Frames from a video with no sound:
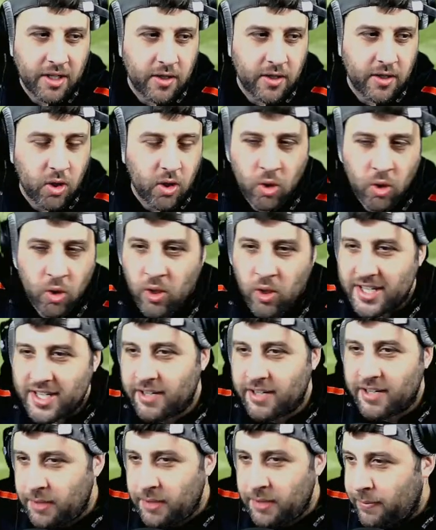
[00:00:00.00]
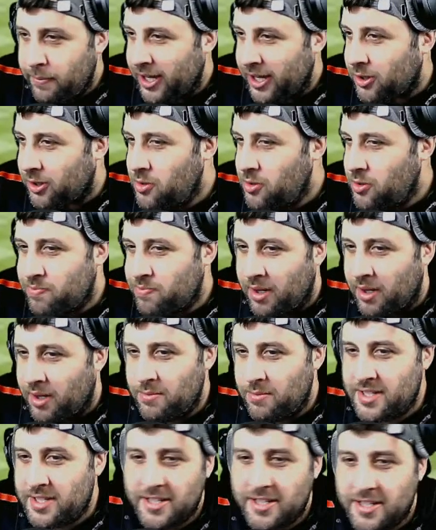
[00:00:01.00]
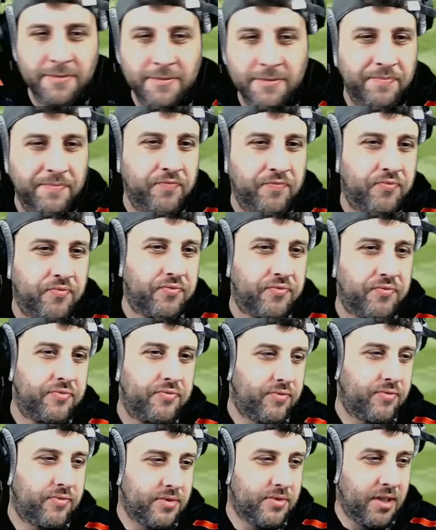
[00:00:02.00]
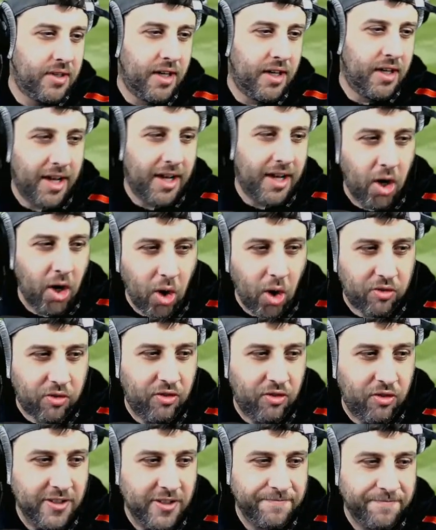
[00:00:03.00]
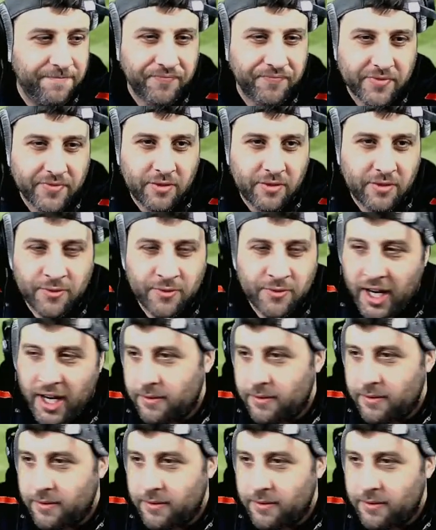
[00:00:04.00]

Oh, that's giving me a bit of goosebumps. Oof! Right.